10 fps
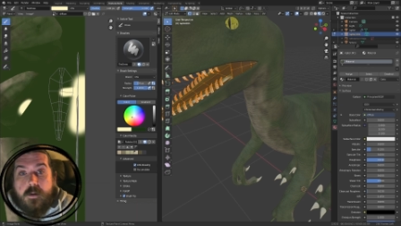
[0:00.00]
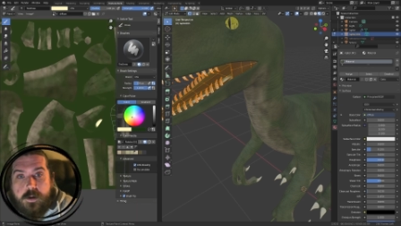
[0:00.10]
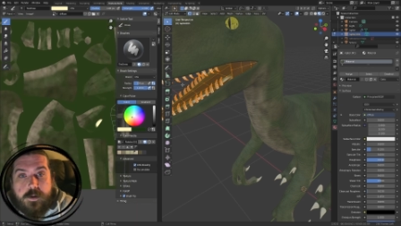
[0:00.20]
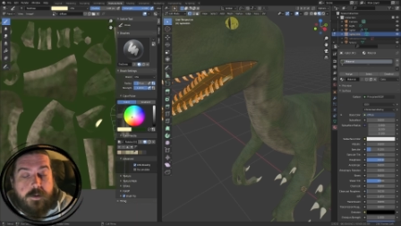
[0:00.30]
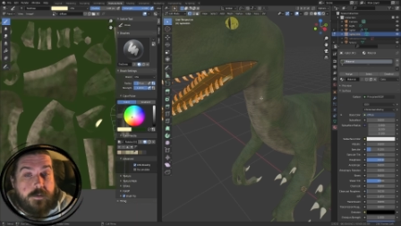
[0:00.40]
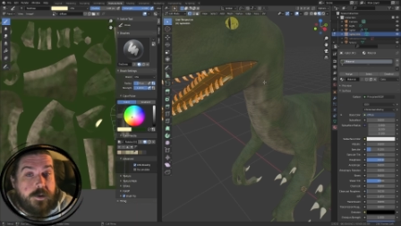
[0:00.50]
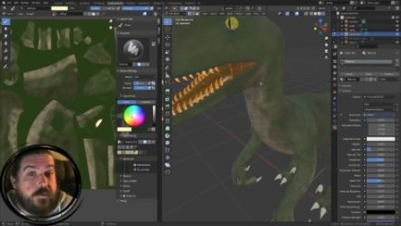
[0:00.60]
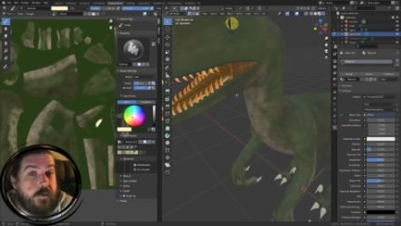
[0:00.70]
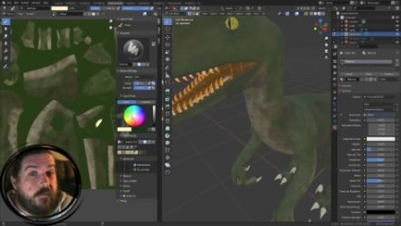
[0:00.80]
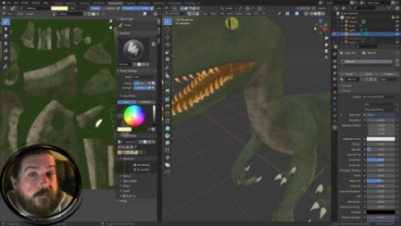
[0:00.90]
So I was just
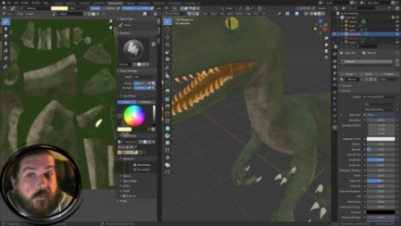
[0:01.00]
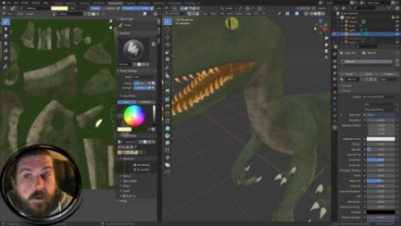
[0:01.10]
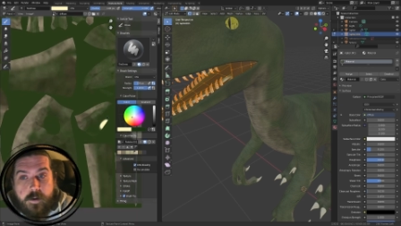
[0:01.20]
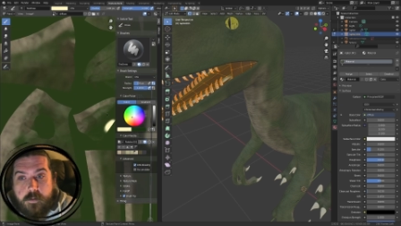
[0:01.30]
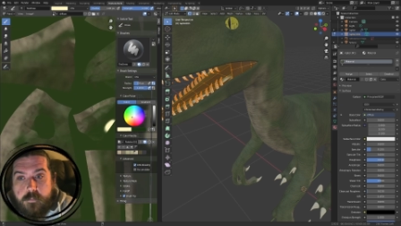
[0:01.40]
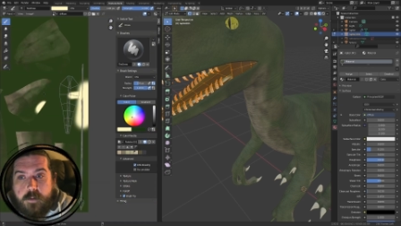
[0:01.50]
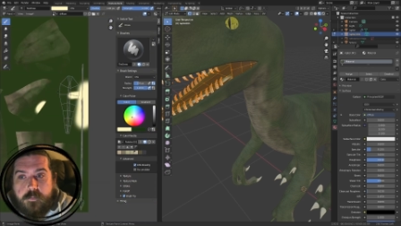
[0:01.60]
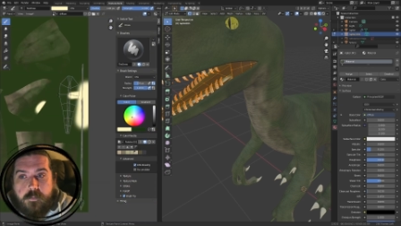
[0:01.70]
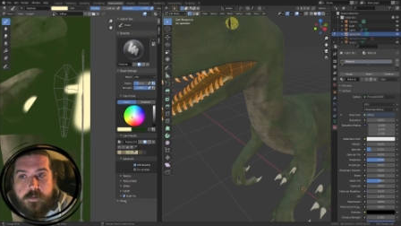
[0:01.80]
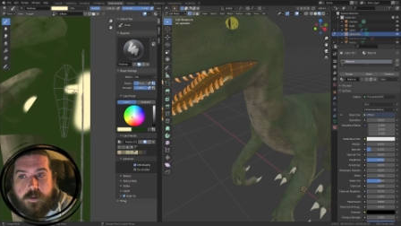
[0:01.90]
trying to find them. So
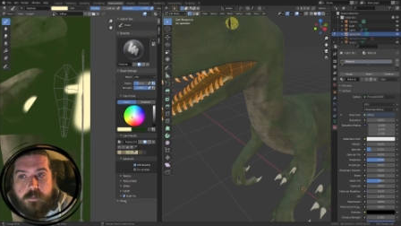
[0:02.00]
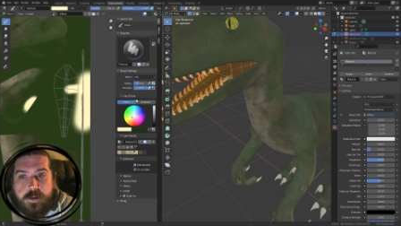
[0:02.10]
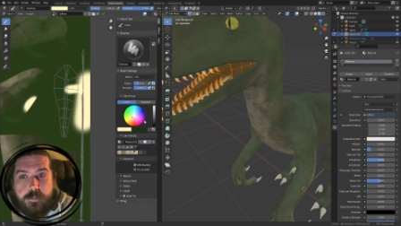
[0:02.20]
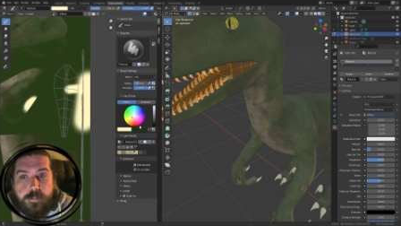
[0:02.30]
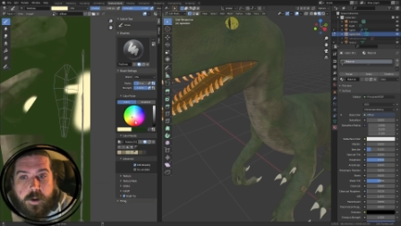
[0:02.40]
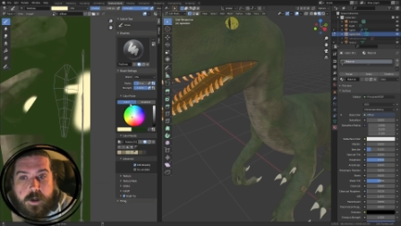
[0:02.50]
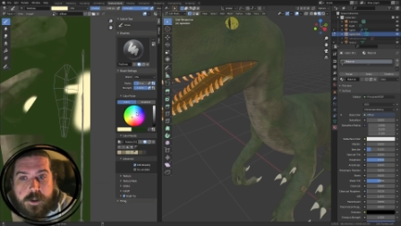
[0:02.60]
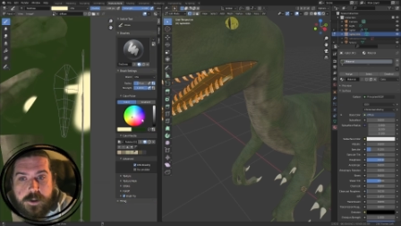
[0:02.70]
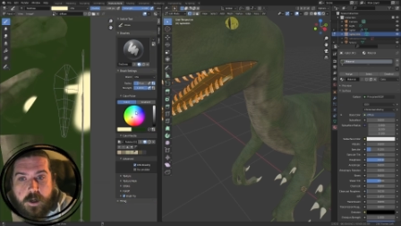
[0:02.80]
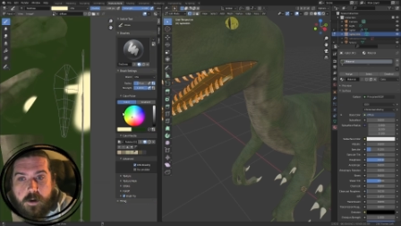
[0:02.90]
I actually want a pinkish
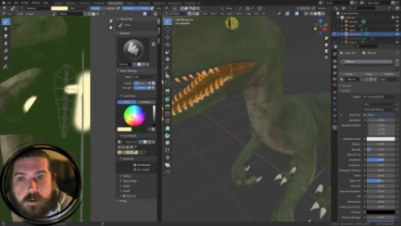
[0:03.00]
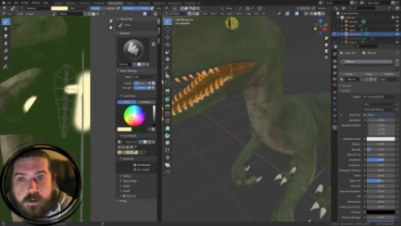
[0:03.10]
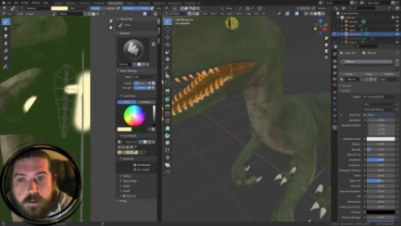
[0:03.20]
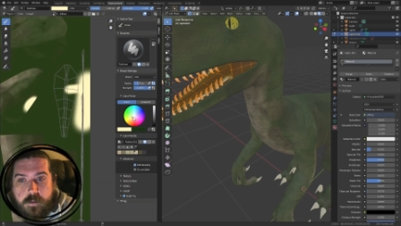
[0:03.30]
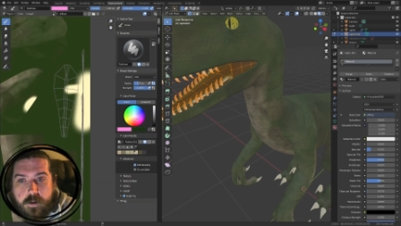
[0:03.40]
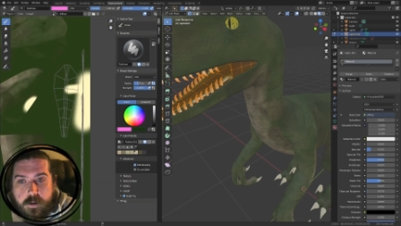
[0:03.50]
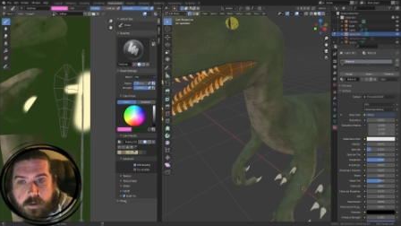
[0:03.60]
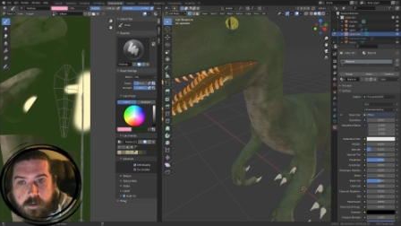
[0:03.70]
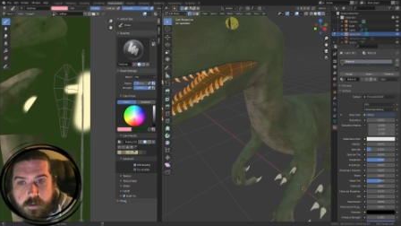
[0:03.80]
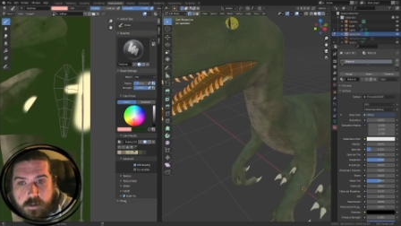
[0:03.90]
color, I think.
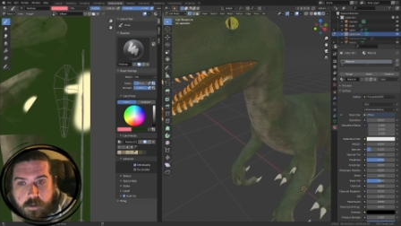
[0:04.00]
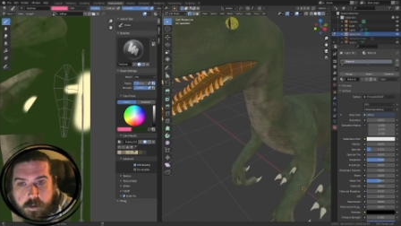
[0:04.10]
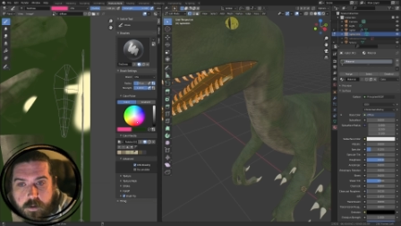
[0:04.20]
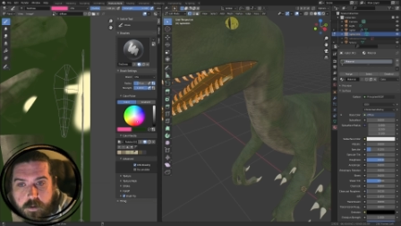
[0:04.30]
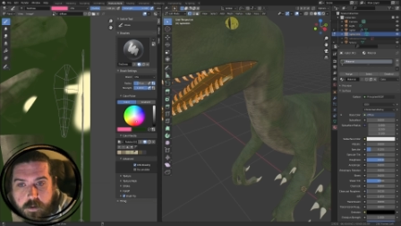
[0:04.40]
Like a